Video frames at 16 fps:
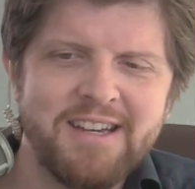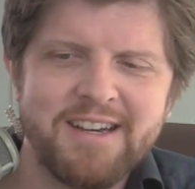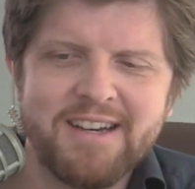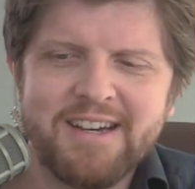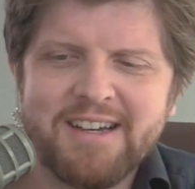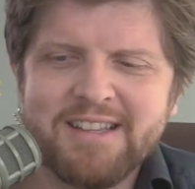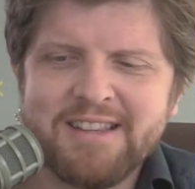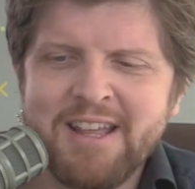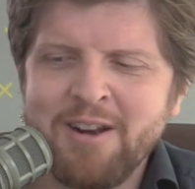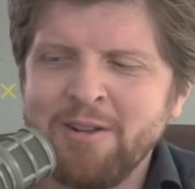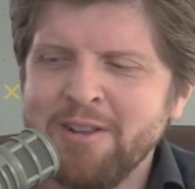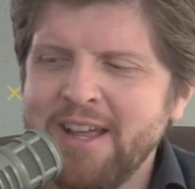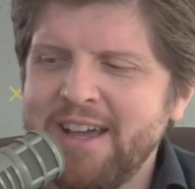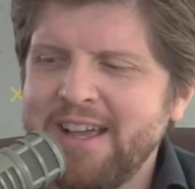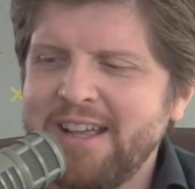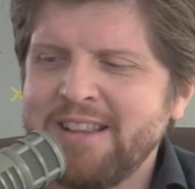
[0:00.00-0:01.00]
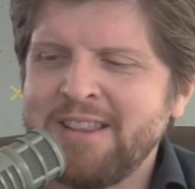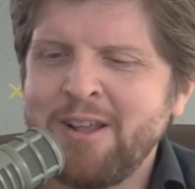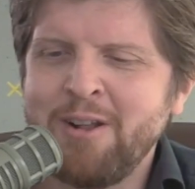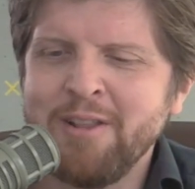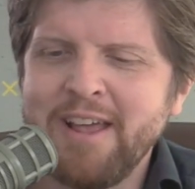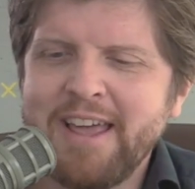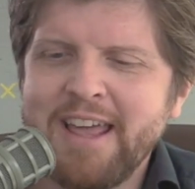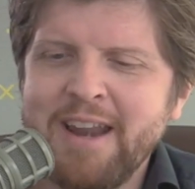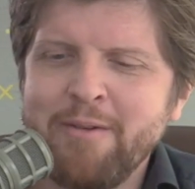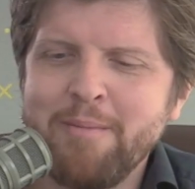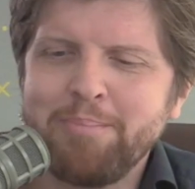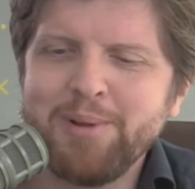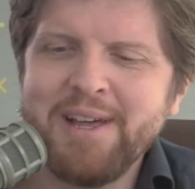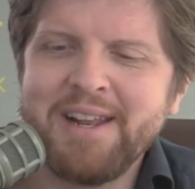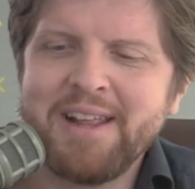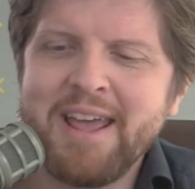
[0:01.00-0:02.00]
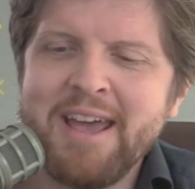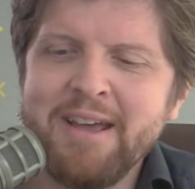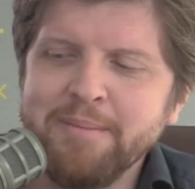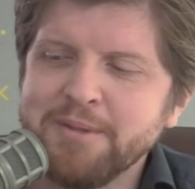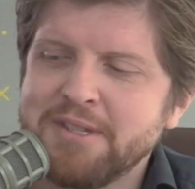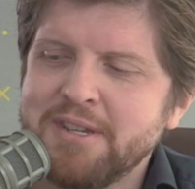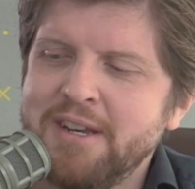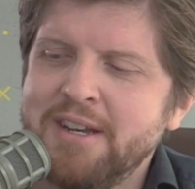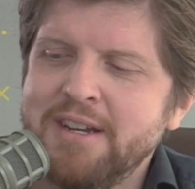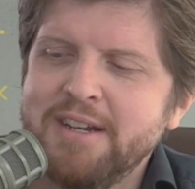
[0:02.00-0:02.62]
uh, they, don't like, they don't like anyone playing games